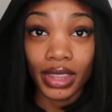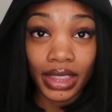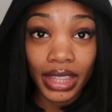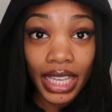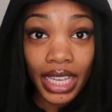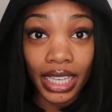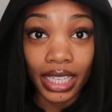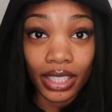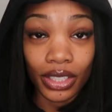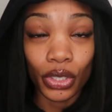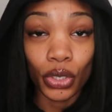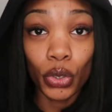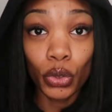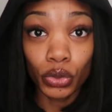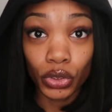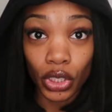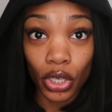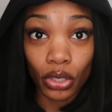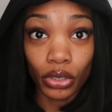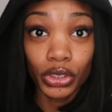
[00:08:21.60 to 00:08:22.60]
Think, who
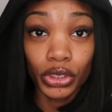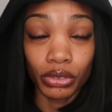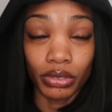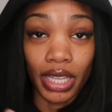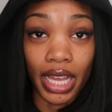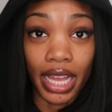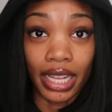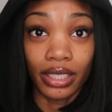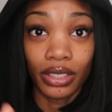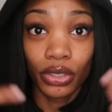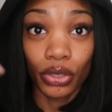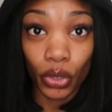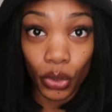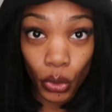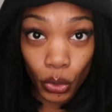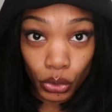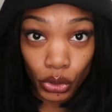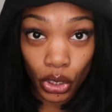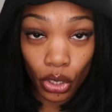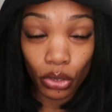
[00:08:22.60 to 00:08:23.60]
told you that?
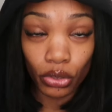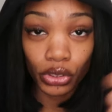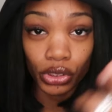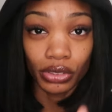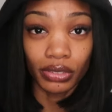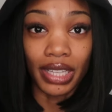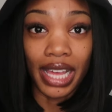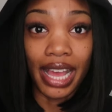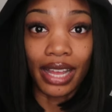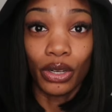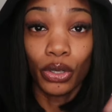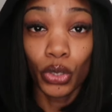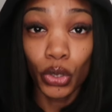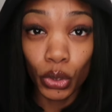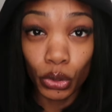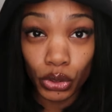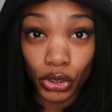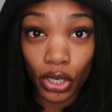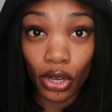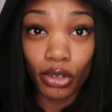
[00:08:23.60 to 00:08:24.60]
Who told you that?
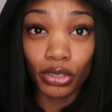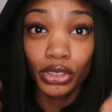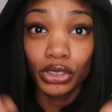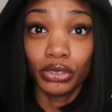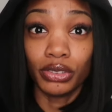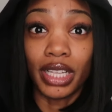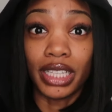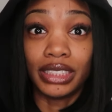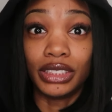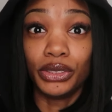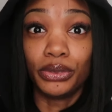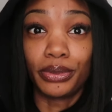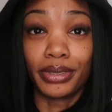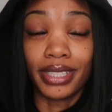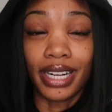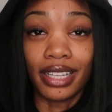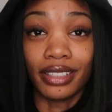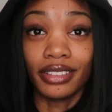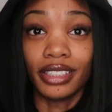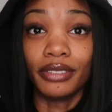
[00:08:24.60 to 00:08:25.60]
Who told you that you were
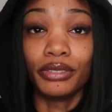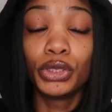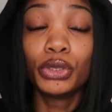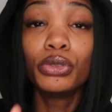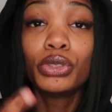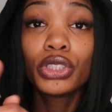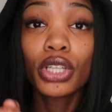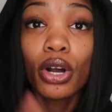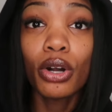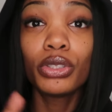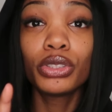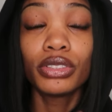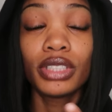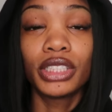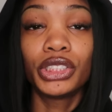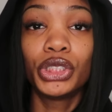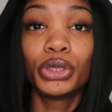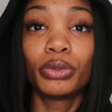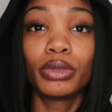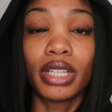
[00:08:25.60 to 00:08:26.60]
not loved? Who told you
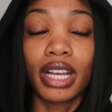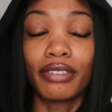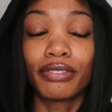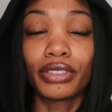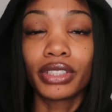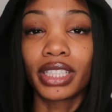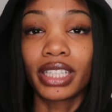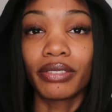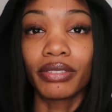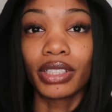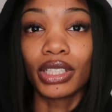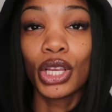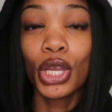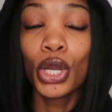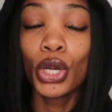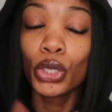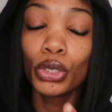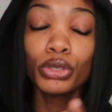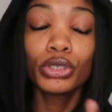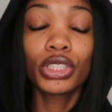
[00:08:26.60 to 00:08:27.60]
that you were not forgiven?
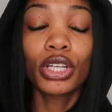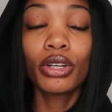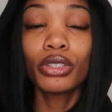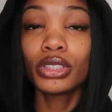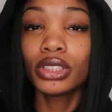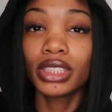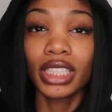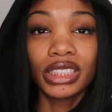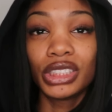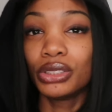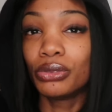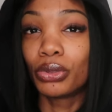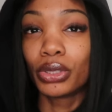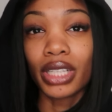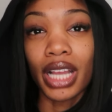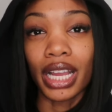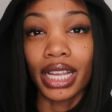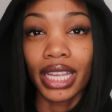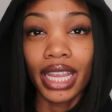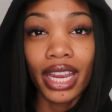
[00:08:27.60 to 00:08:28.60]
Who told you that you were
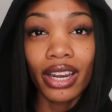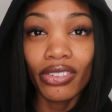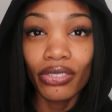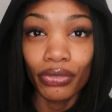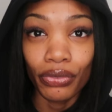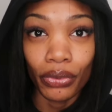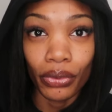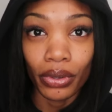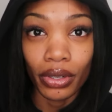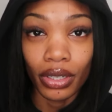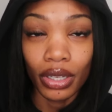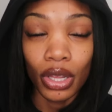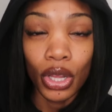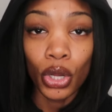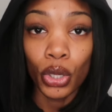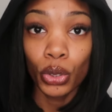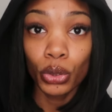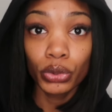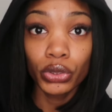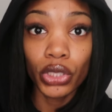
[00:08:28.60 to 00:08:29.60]
not cared for?
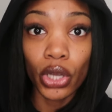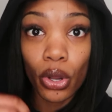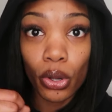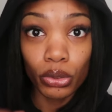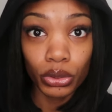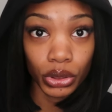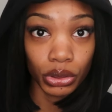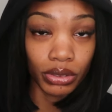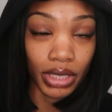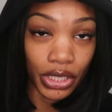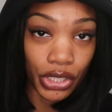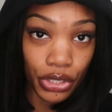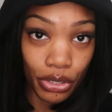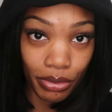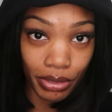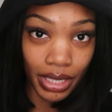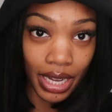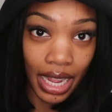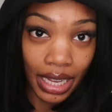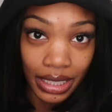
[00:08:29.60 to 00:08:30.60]
Who told you that you
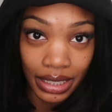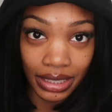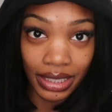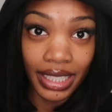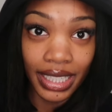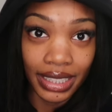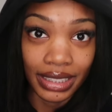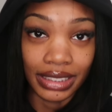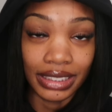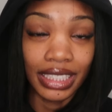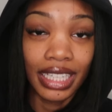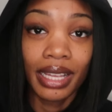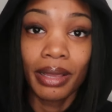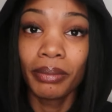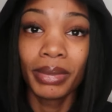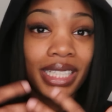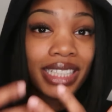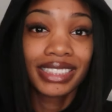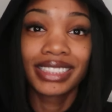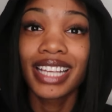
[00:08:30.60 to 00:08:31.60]
were not cleansed?
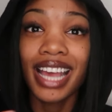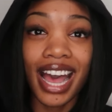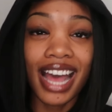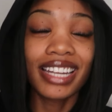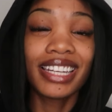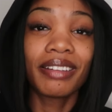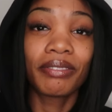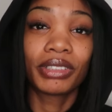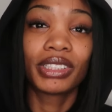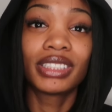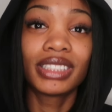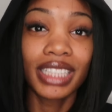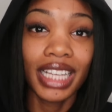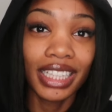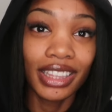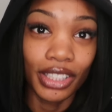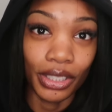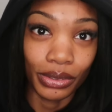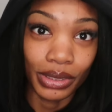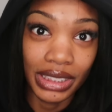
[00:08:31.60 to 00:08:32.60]
Because God never
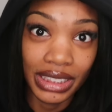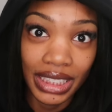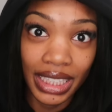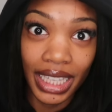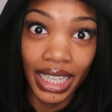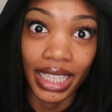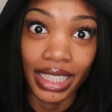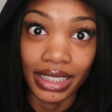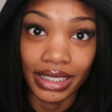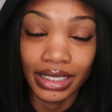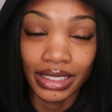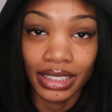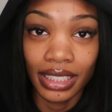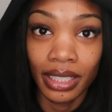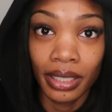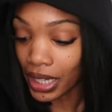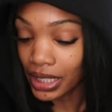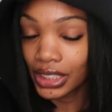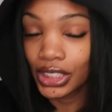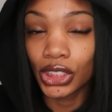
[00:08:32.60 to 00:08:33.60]
said those things.
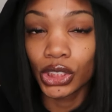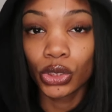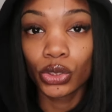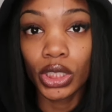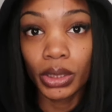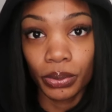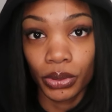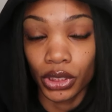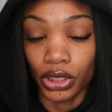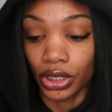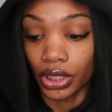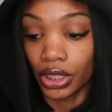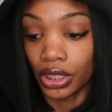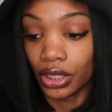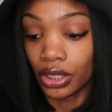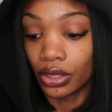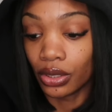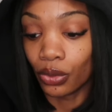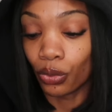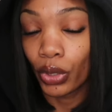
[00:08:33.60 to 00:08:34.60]
Find the scripture
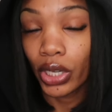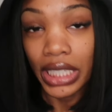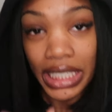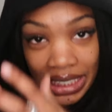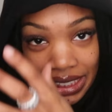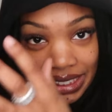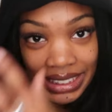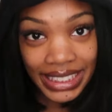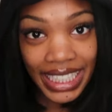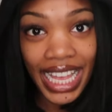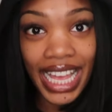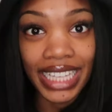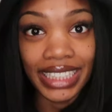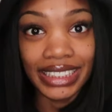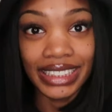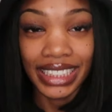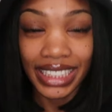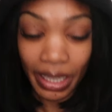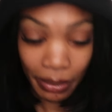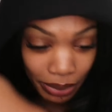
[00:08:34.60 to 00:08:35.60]
where he
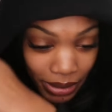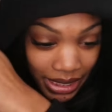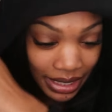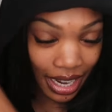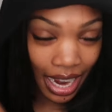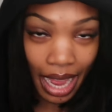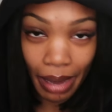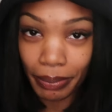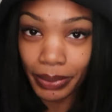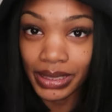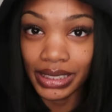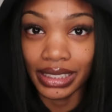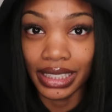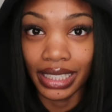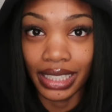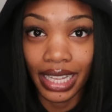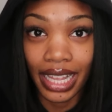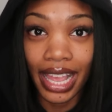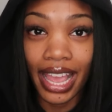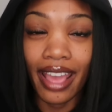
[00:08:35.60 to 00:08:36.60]
says the complete
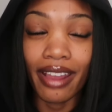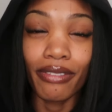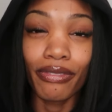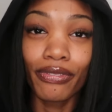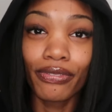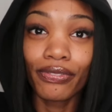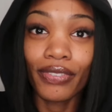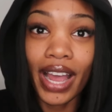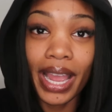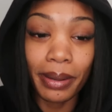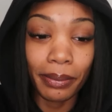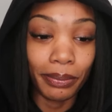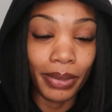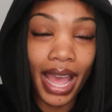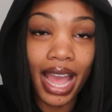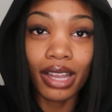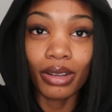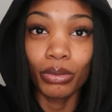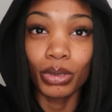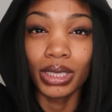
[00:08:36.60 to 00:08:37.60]
opposite and fight
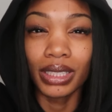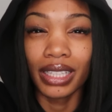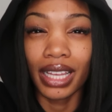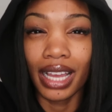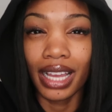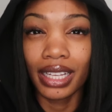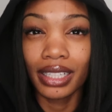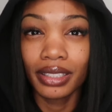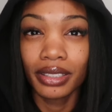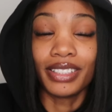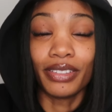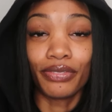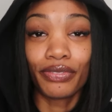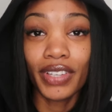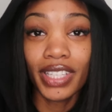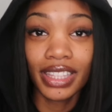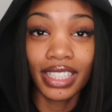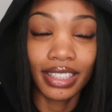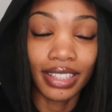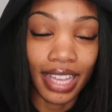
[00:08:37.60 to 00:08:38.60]
back with that.
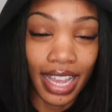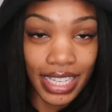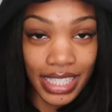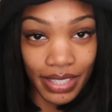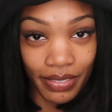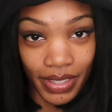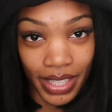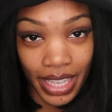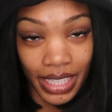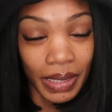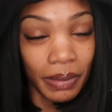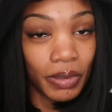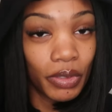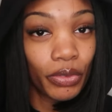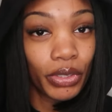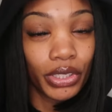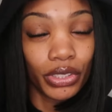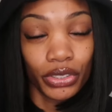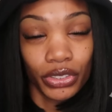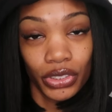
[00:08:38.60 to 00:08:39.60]
Defeat the lies of the enemy
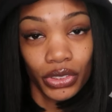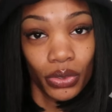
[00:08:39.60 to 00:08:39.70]
with your